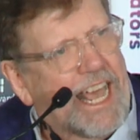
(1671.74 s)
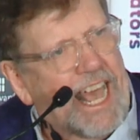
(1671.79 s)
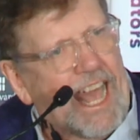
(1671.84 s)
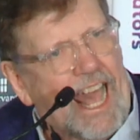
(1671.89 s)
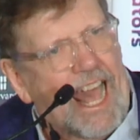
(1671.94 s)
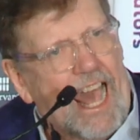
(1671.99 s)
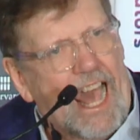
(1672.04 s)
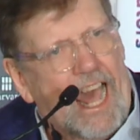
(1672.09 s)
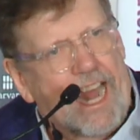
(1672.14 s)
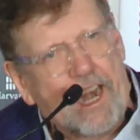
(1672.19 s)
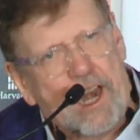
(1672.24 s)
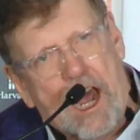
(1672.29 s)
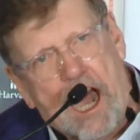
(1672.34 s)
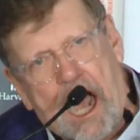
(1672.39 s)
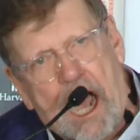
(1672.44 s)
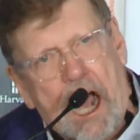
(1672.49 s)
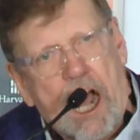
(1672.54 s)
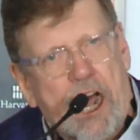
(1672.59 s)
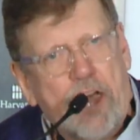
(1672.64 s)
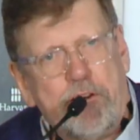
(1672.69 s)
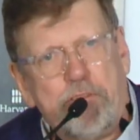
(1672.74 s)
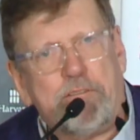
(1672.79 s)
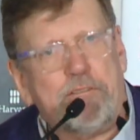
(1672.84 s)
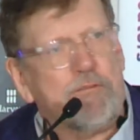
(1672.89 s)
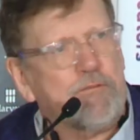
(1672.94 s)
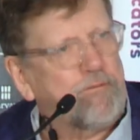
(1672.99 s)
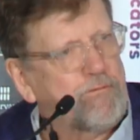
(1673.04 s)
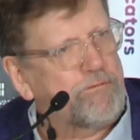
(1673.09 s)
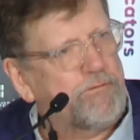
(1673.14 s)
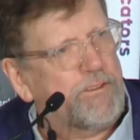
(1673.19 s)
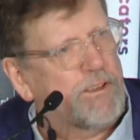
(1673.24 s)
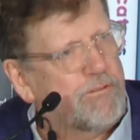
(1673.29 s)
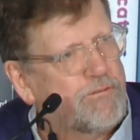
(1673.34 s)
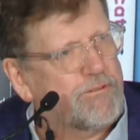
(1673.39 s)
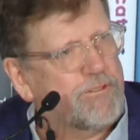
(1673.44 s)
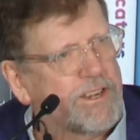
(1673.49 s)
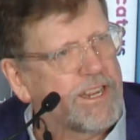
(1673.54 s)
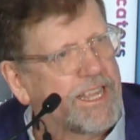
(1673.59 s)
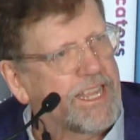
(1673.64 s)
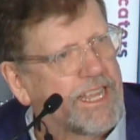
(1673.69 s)
and
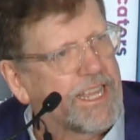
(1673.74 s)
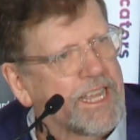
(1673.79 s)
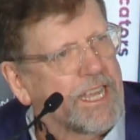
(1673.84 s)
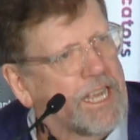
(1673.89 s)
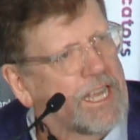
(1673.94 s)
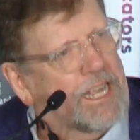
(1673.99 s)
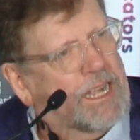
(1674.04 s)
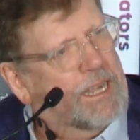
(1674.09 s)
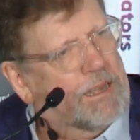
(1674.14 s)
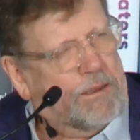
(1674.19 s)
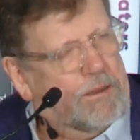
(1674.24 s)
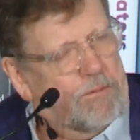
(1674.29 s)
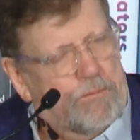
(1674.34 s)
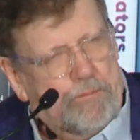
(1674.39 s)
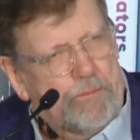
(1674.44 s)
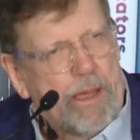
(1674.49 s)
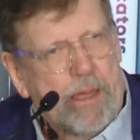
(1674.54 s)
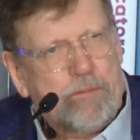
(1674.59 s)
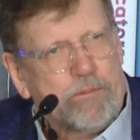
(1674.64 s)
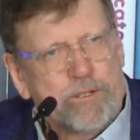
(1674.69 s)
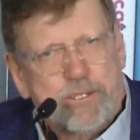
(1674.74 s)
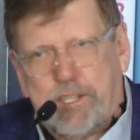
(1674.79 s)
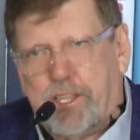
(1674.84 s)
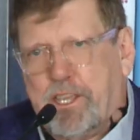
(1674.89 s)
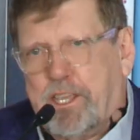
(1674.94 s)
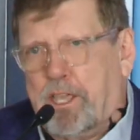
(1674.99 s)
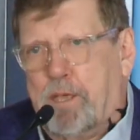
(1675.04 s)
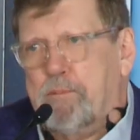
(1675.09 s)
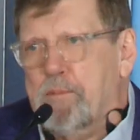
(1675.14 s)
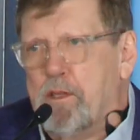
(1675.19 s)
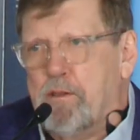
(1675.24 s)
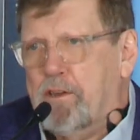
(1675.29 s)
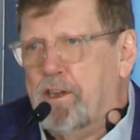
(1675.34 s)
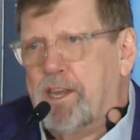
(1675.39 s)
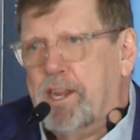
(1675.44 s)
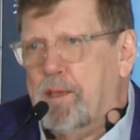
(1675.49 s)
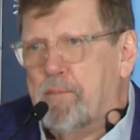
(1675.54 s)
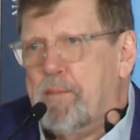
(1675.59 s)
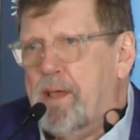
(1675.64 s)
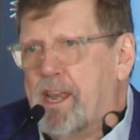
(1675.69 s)
150 members of the
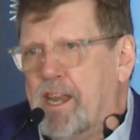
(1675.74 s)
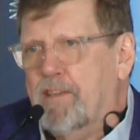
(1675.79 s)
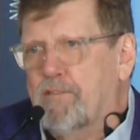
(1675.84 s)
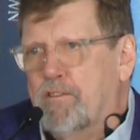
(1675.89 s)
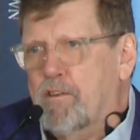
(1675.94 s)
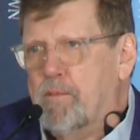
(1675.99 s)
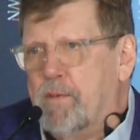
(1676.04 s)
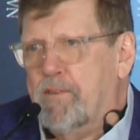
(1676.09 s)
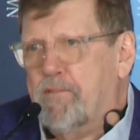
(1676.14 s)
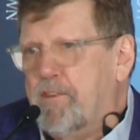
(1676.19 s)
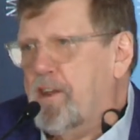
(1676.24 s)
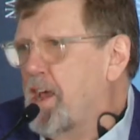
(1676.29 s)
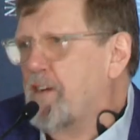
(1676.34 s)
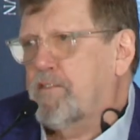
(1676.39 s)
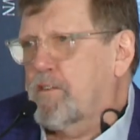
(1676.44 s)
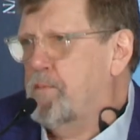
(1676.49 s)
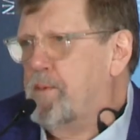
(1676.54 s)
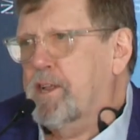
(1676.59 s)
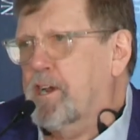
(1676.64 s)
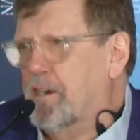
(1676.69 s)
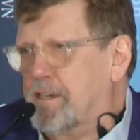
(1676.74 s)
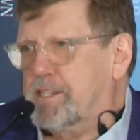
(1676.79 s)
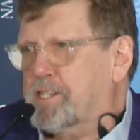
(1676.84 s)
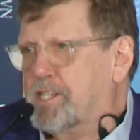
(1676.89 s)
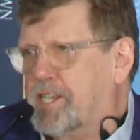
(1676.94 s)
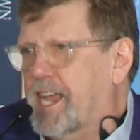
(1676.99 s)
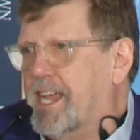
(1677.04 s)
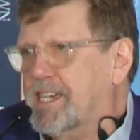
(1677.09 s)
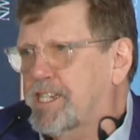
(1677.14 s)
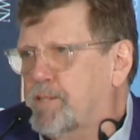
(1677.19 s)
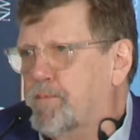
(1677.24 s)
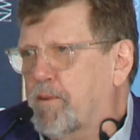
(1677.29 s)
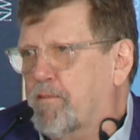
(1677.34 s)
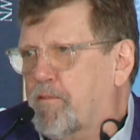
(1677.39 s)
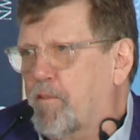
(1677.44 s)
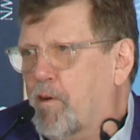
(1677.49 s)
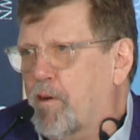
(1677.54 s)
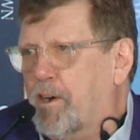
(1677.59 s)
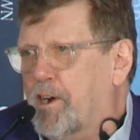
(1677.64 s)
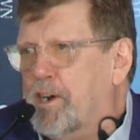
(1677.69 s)
community, many of whom have never been on stage
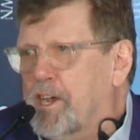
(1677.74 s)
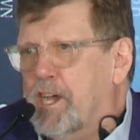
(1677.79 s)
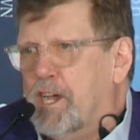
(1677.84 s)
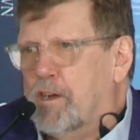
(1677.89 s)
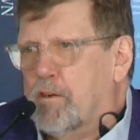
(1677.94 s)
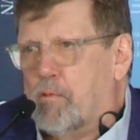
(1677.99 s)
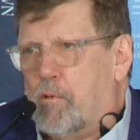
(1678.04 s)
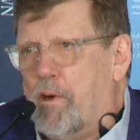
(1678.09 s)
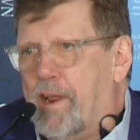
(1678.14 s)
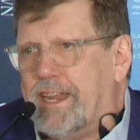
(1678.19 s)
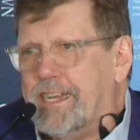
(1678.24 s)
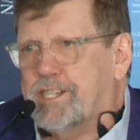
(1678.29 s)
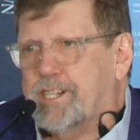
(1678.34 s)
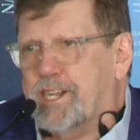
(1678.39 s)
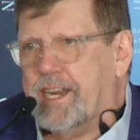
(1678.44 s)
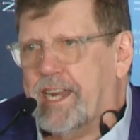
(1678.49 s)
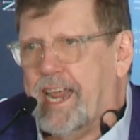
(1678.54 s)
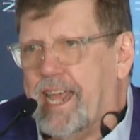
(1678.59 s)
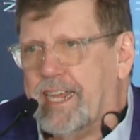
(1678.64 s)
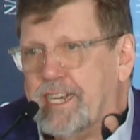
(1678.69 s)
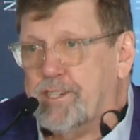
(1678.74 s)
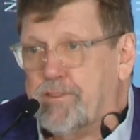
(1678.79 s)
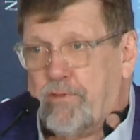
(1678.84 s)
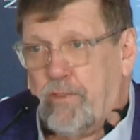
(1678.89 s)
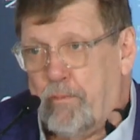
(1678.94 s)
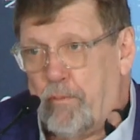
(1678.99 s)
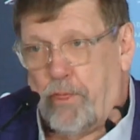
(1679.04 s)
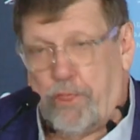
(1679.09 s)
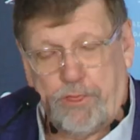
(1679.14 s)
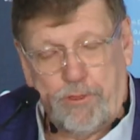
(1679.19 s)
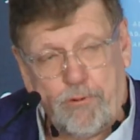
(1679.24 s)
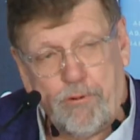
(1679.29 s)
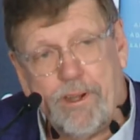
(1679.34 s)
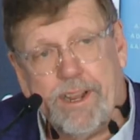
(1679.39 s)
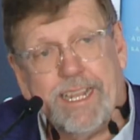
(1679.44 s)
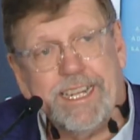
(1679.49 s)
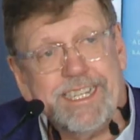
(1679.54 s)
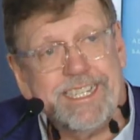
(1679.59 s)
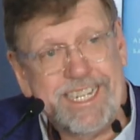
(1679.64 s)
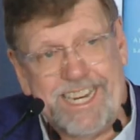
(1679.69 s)
before, ranging in age from
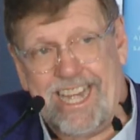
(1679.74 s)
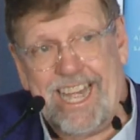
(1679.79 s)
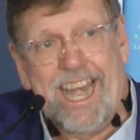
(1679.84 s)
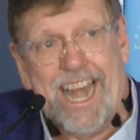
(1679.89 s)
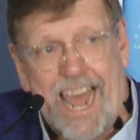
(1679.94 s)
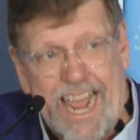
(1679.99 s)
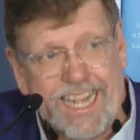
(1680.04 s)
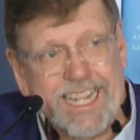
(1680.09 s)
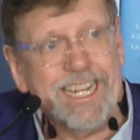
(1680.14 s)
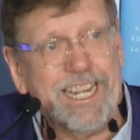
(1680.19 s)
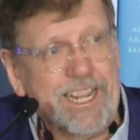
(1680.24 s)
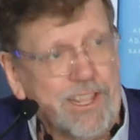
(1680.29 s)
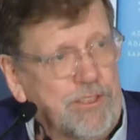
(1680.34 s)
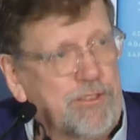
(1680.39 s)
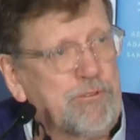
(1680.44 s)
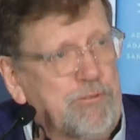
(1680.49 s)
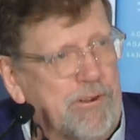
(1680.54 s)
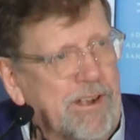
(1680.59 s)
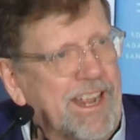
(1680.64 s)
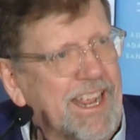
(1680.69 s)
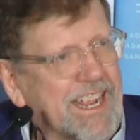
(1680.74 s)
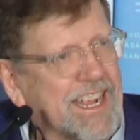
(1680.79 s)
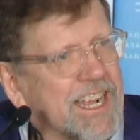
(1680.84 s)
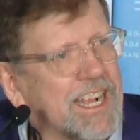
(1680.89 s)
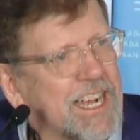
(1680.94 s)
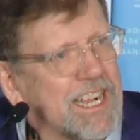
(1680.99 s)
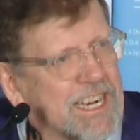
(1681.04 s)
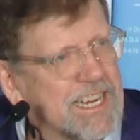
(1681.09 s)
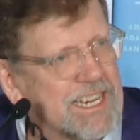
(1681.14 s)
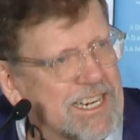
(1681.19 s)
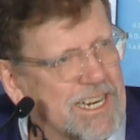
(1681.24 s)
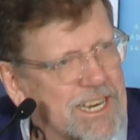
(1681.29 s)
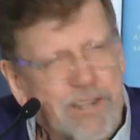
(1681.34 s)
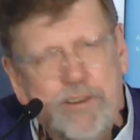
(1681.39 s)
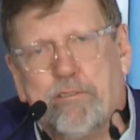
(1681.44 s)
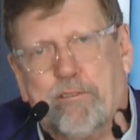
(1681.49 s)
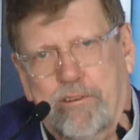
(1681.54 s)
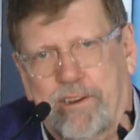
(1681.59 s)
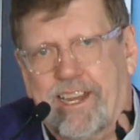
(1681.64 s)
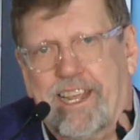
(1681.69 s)
3 to 93,
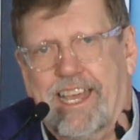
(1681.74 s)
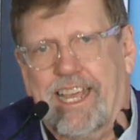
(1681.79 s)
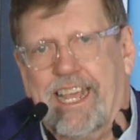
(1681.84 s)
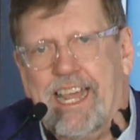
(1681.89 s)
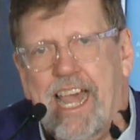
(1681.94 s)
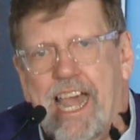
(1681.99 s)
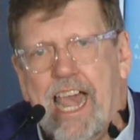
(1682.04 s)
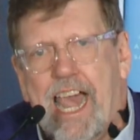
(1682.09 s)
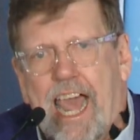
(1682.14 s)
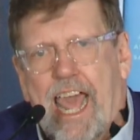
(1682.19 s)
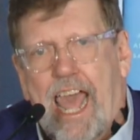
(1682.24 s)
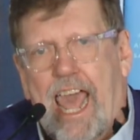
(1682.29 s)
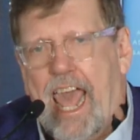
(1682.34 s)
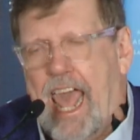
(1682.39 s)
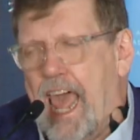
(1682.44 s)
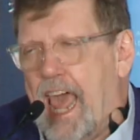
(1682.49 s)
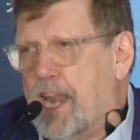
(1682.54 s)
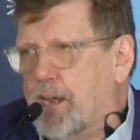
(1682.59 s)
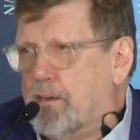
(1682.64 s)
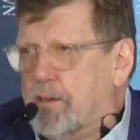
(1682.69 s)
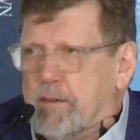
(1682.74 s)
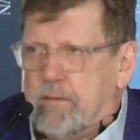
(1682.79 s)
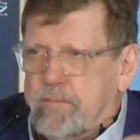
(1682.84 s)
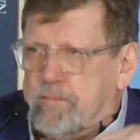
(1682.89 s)
literally, and